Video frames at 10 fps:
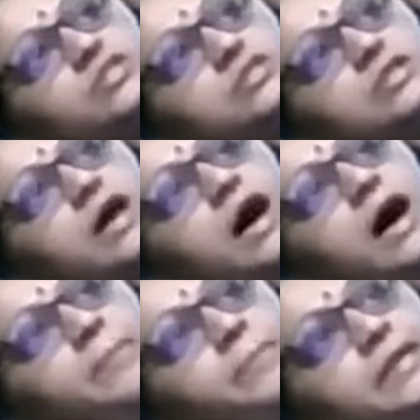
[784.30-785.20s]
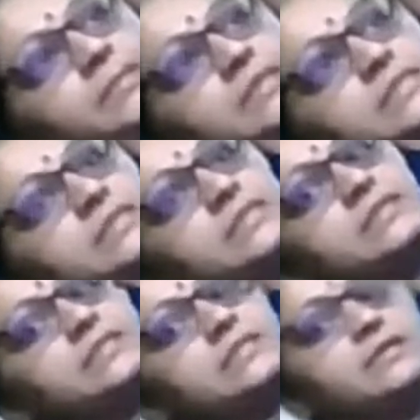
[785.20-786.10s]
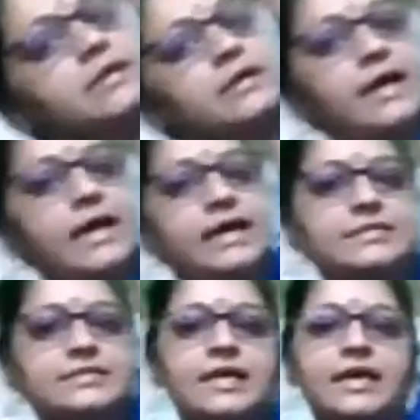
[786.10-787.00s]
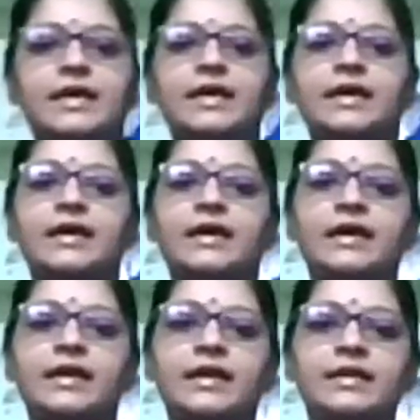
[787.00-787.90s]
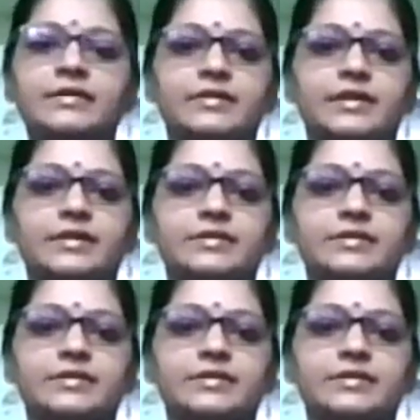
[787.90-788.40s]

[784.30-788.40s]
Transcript: in the armpit muscles. Exhale and release.